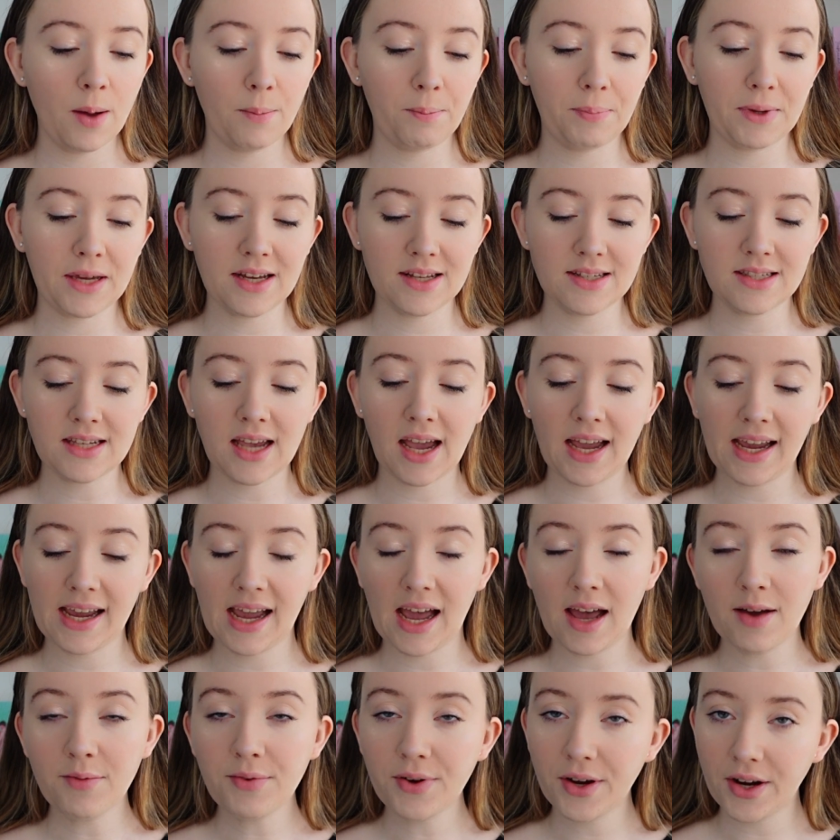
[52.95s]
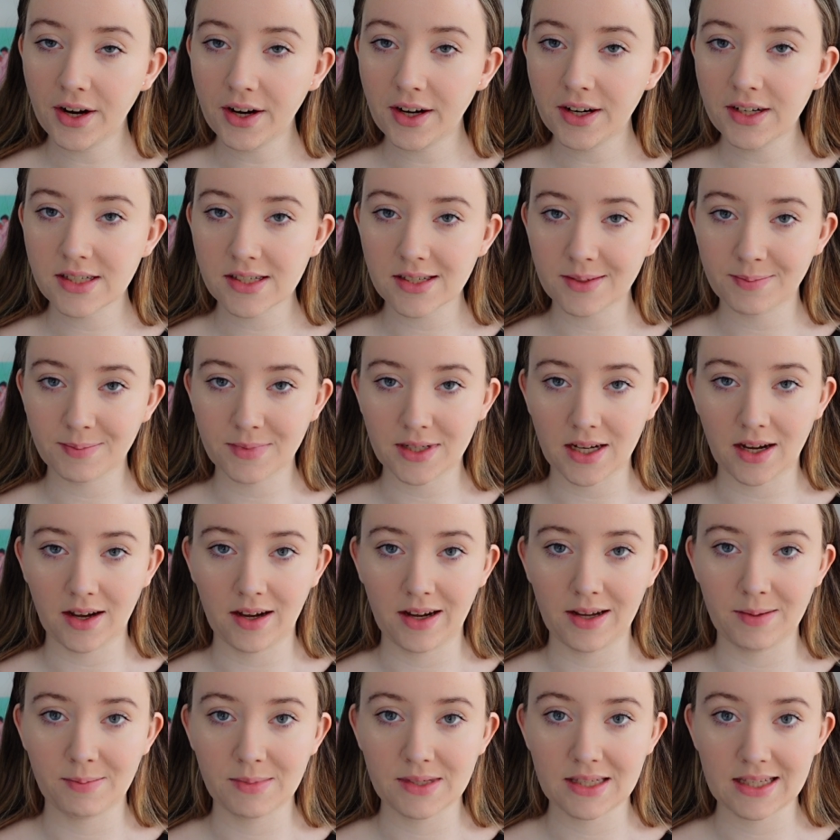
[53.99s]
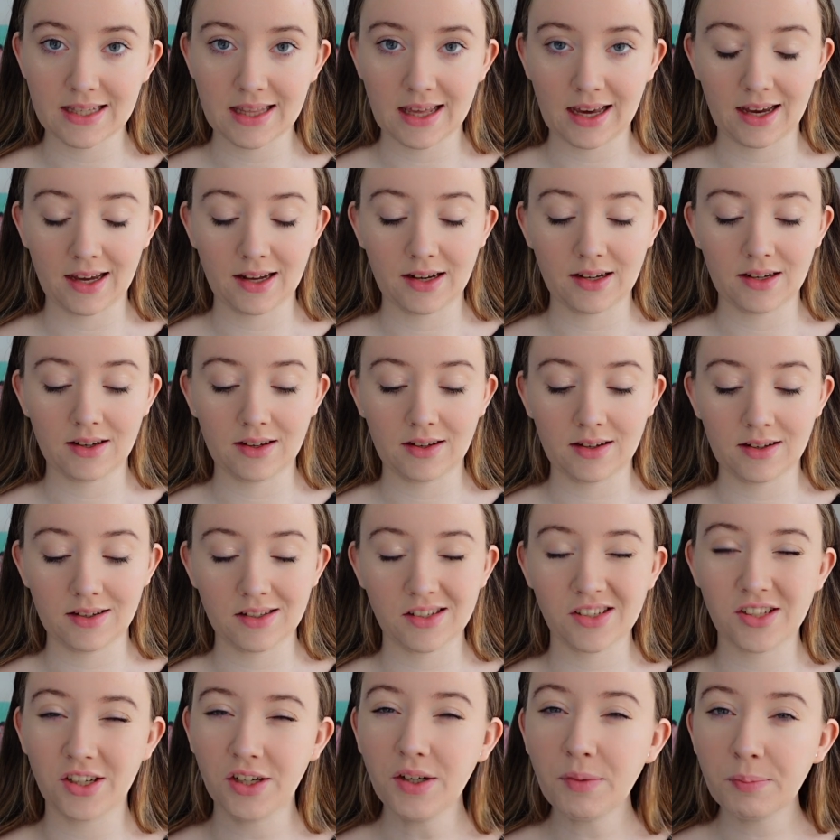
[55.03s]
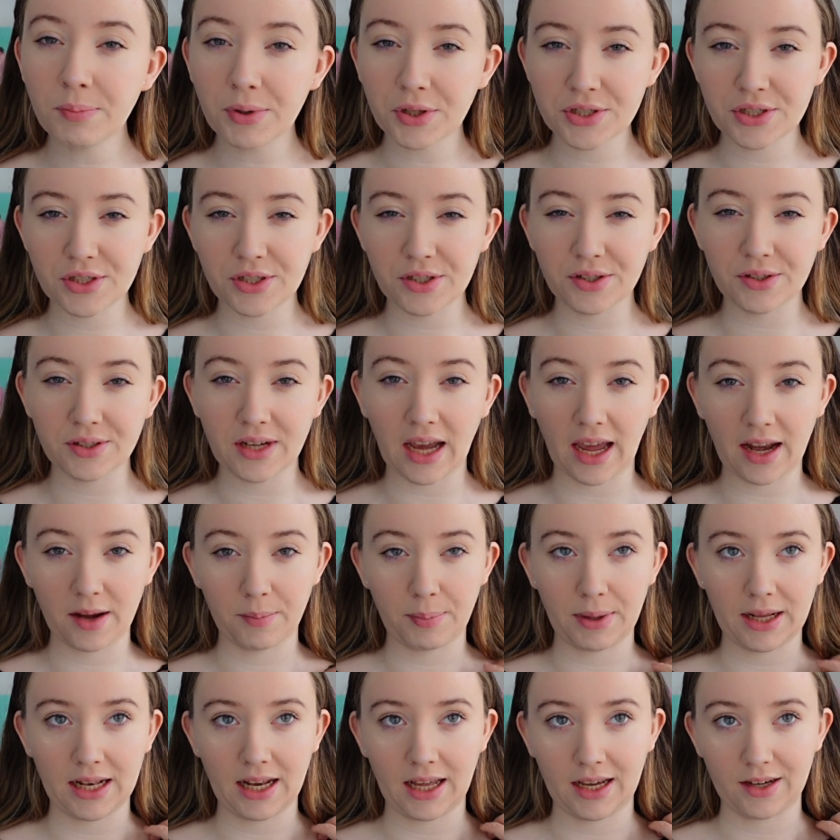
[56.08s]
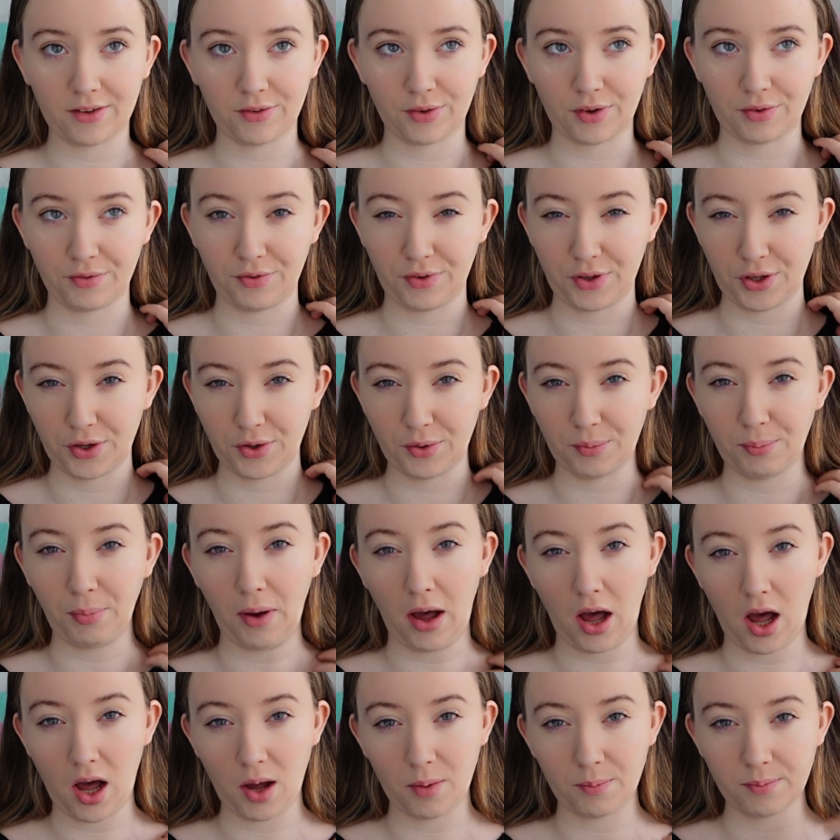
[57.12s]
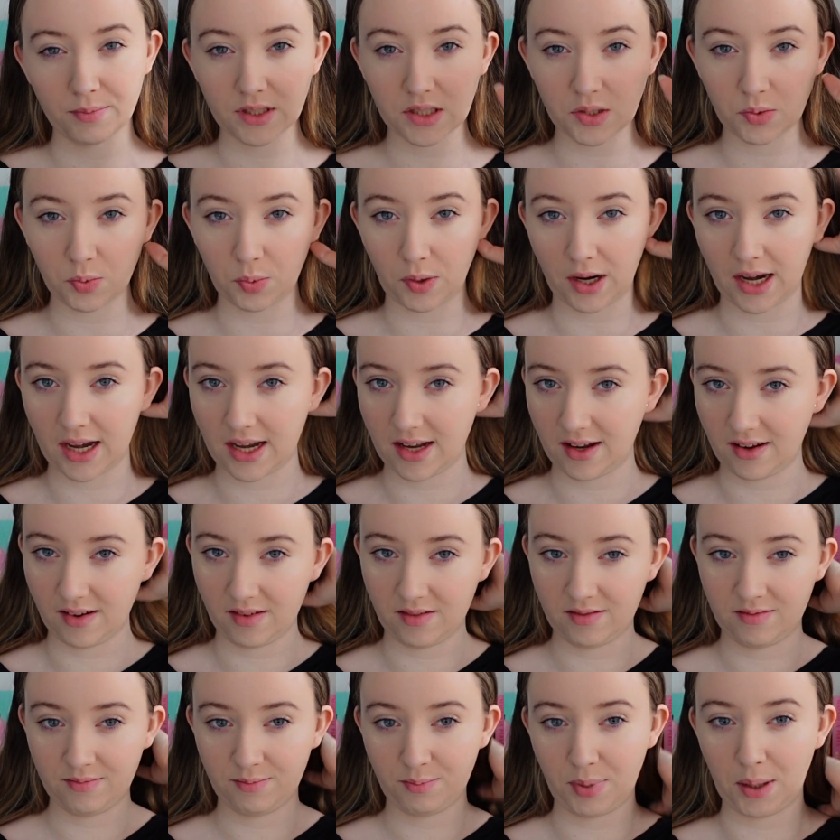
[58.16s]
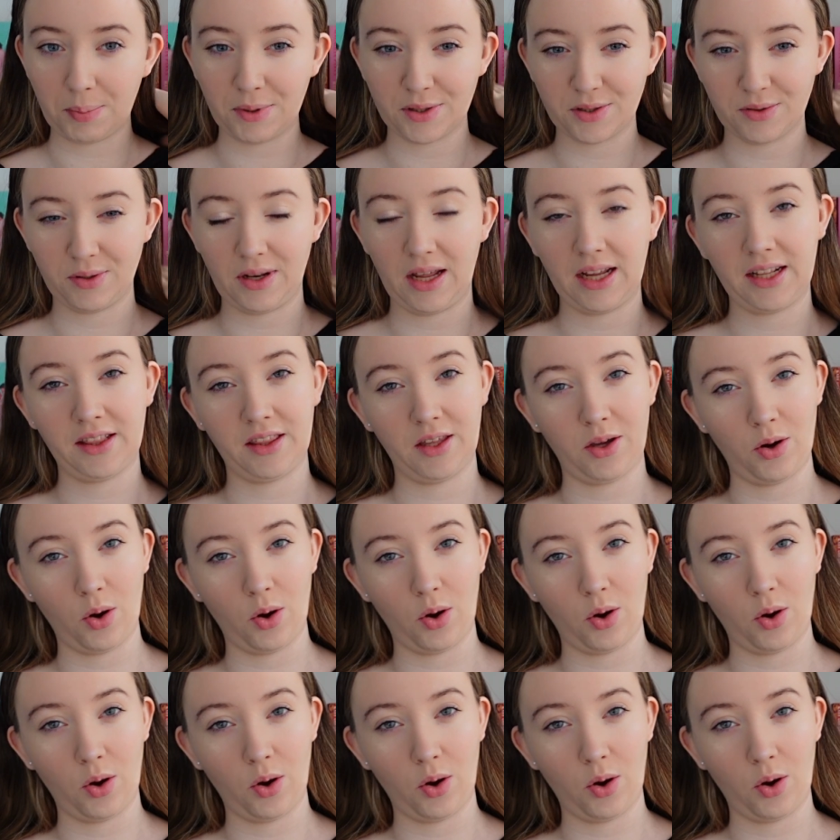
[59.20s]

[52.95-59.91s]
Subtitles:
because I have heard sometimes that certain books do get a bit like review bombed when people don't like the